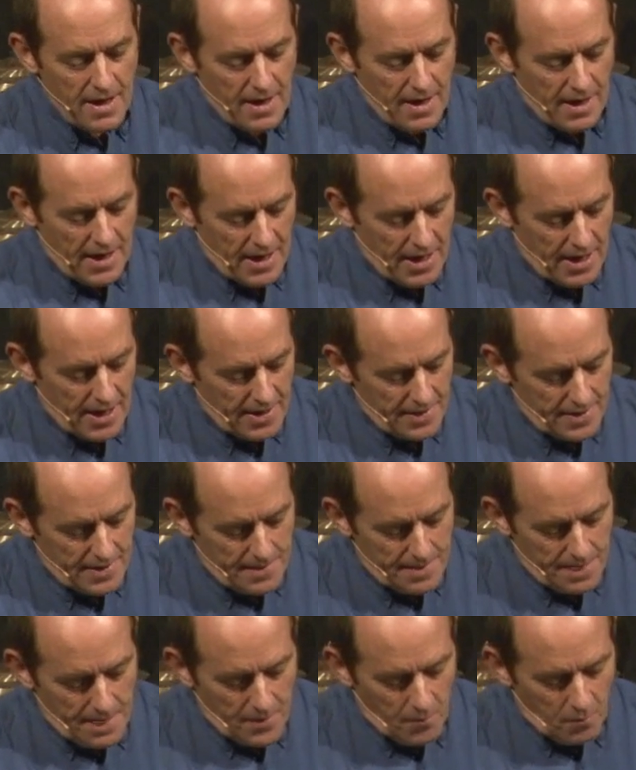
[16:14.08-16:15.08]

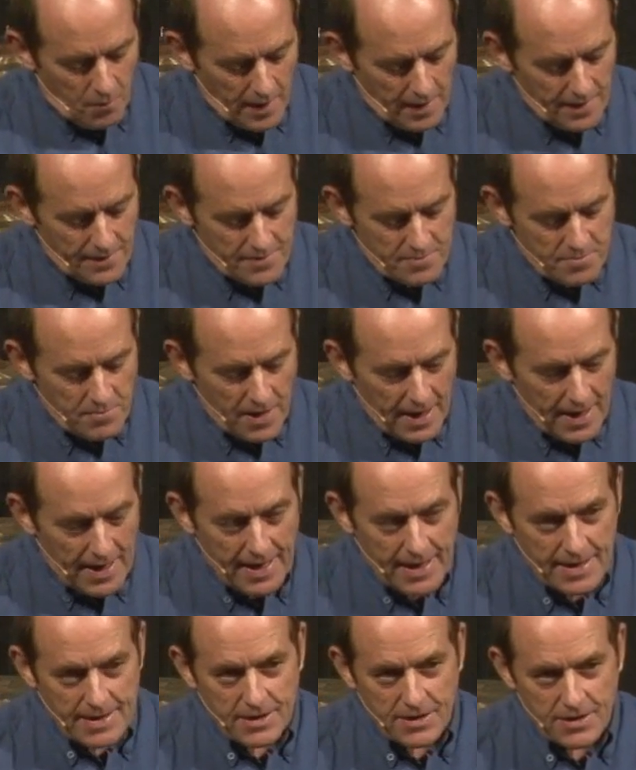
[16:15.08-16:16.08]
one of the
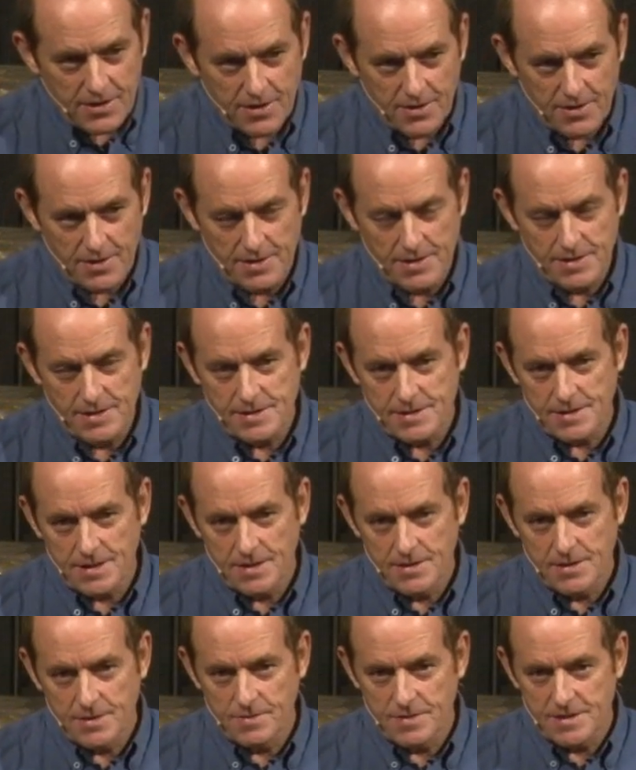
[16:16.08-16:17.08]
main keys
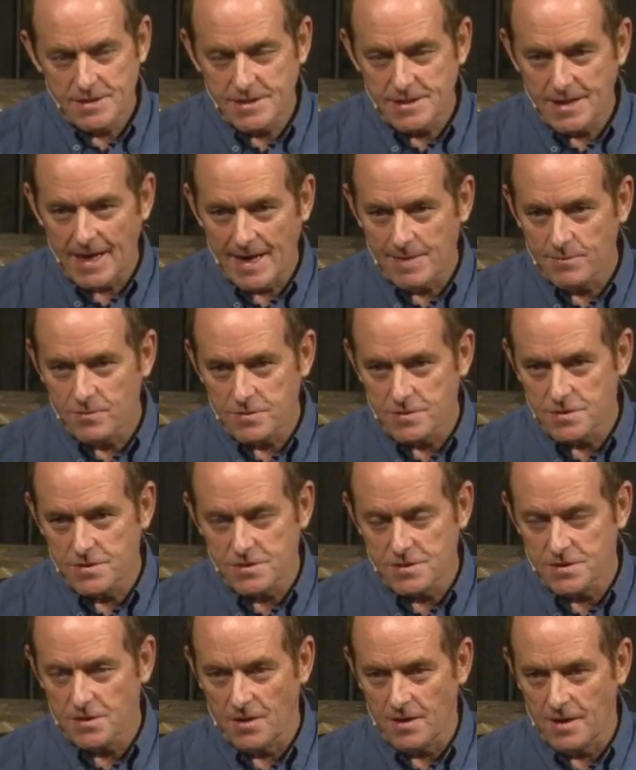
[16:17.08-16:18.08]
to a stable
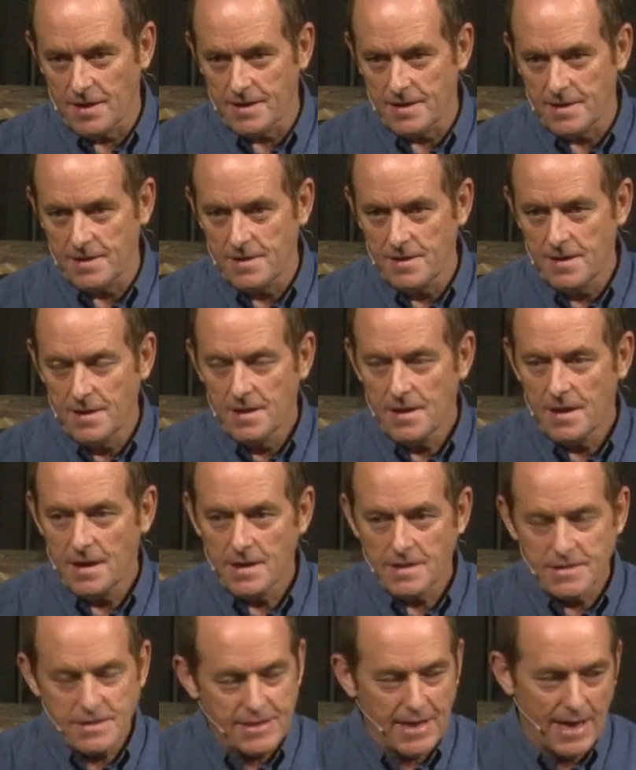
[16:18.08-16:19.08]
society
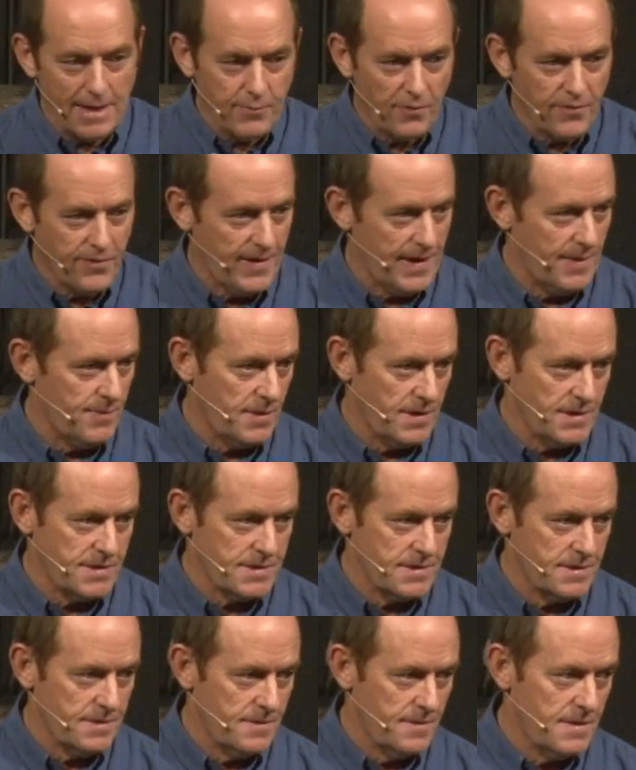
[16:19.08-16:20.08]
are stable
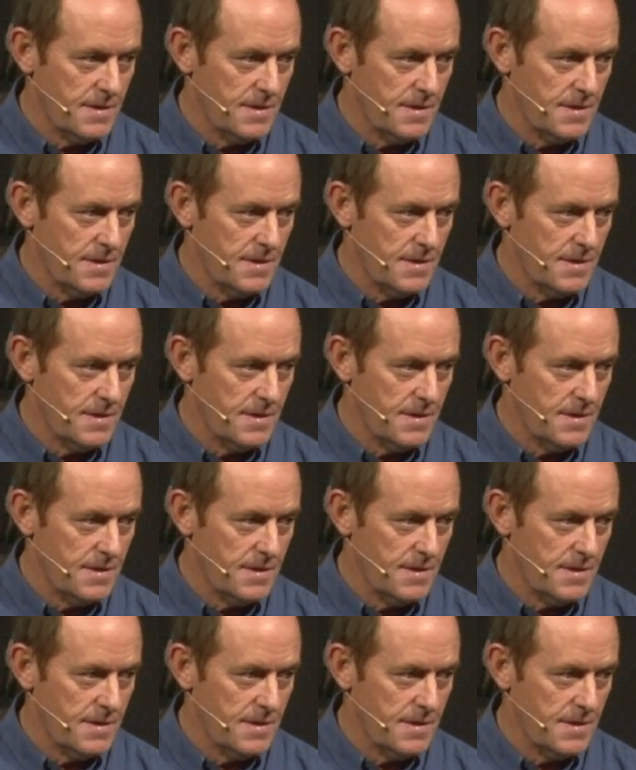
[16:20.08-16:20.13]
families.